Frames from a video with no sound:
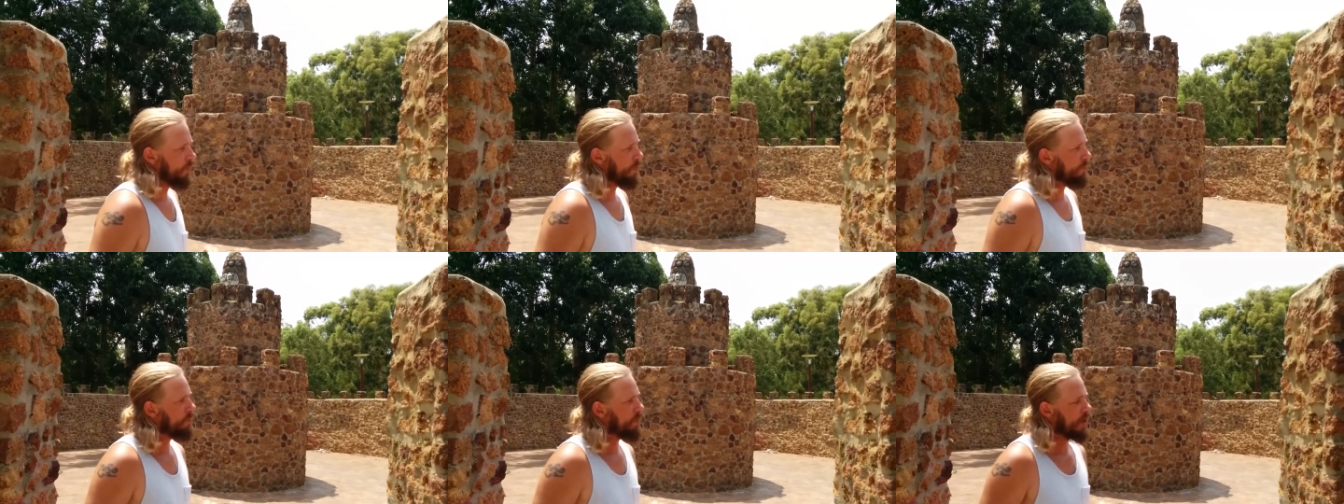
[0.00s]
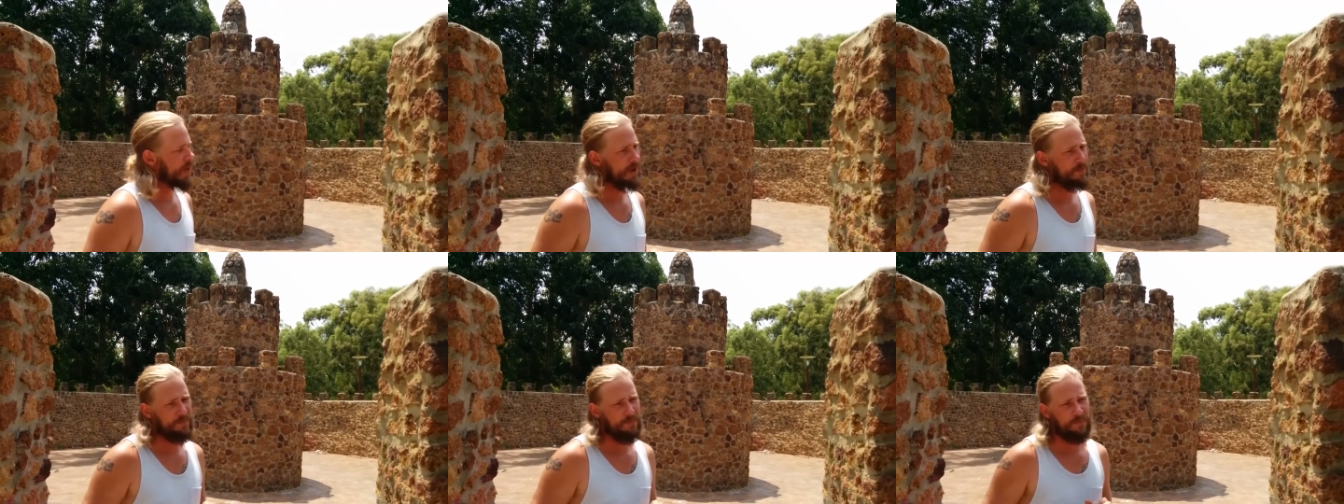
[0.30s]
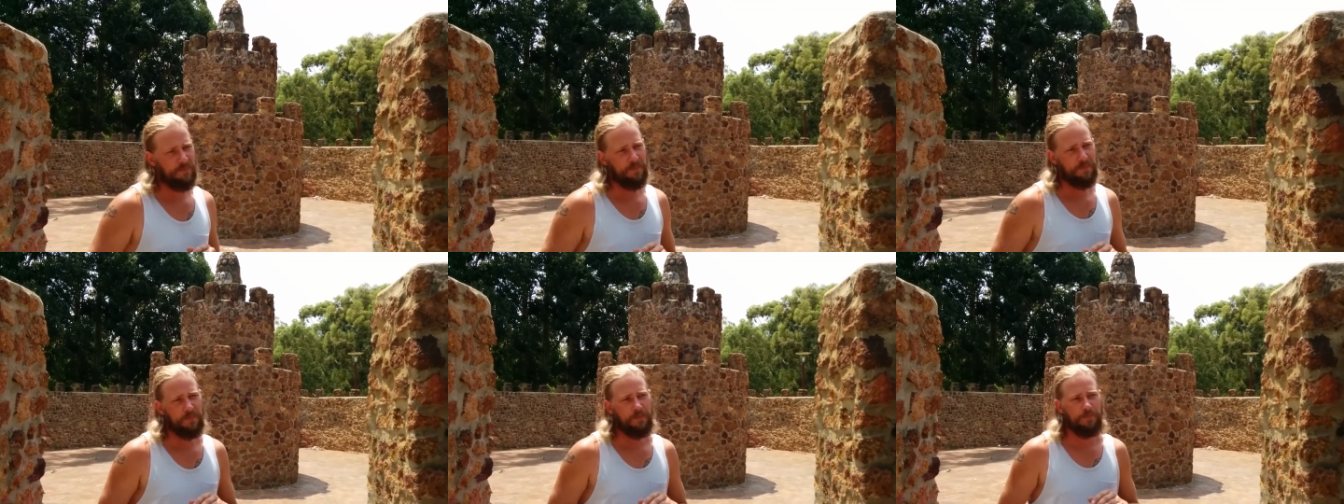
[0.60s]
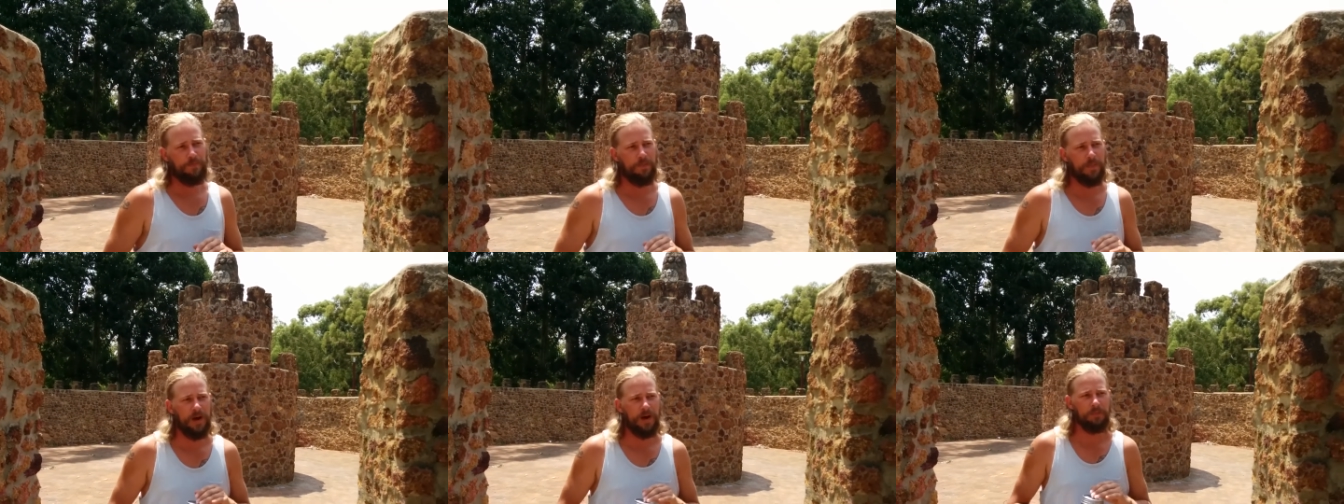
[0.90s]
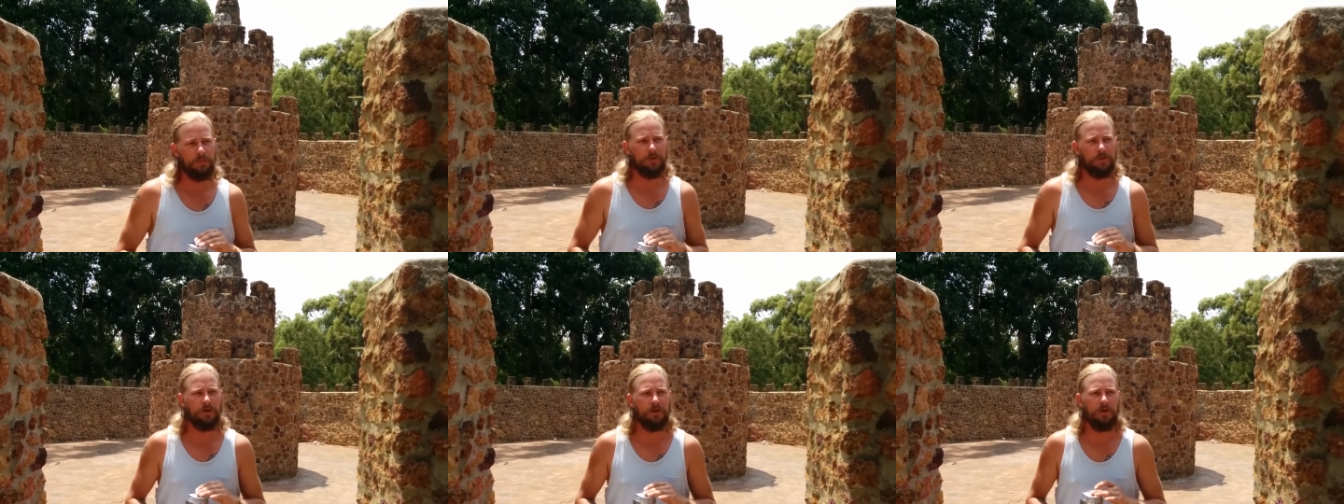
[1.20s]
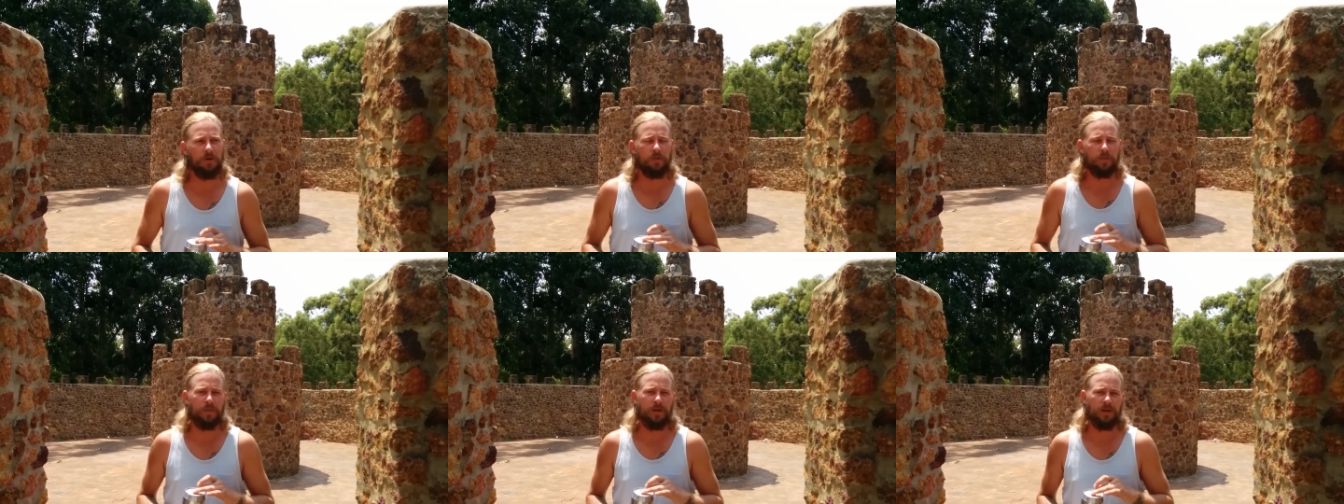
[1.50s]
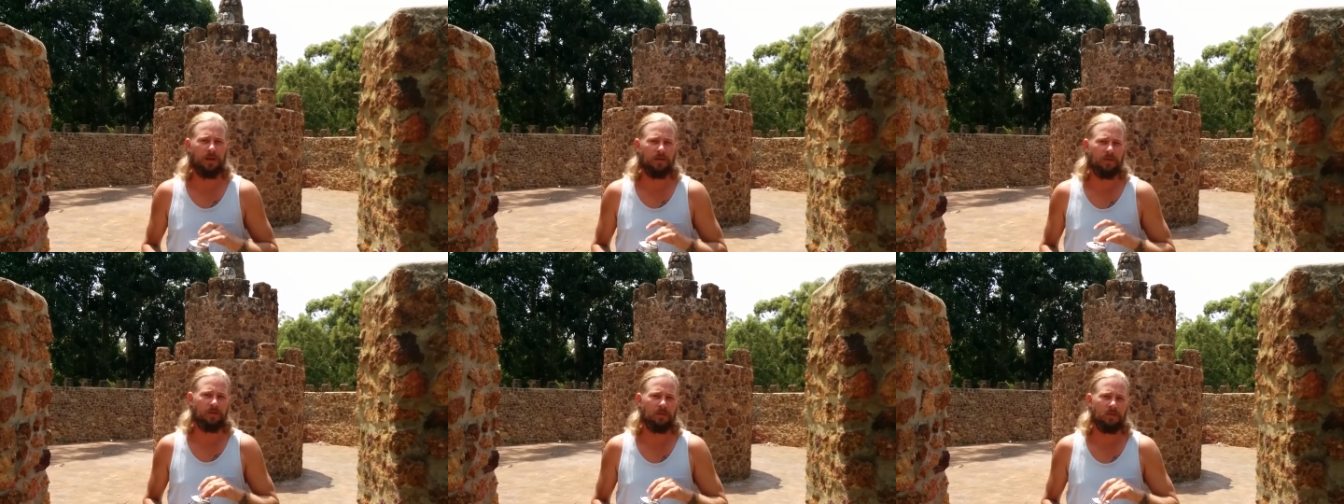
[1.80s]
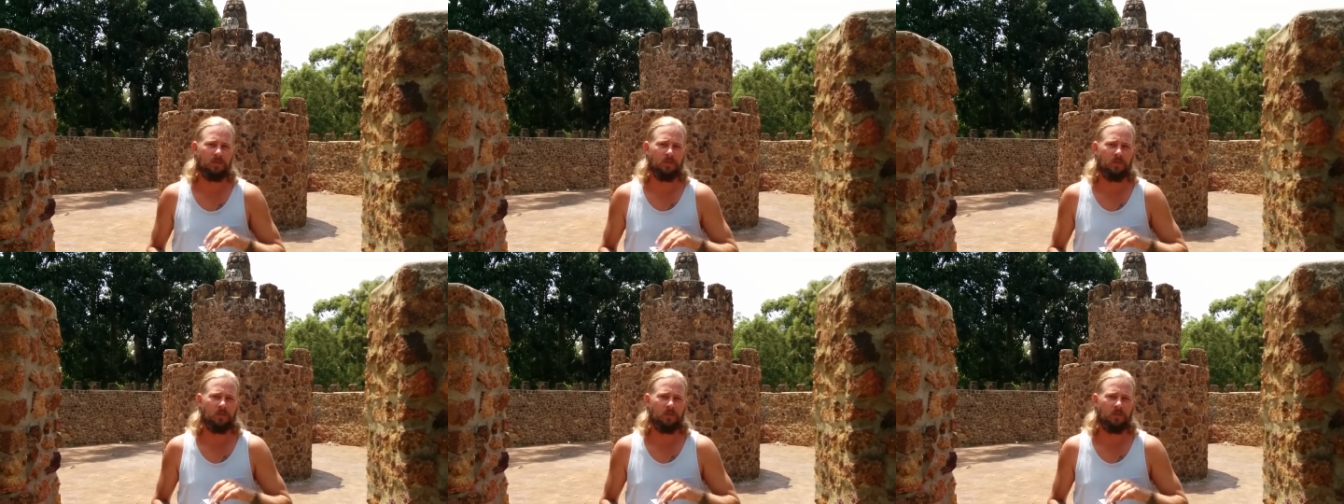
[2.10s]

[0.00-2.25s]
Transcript: When my mum called me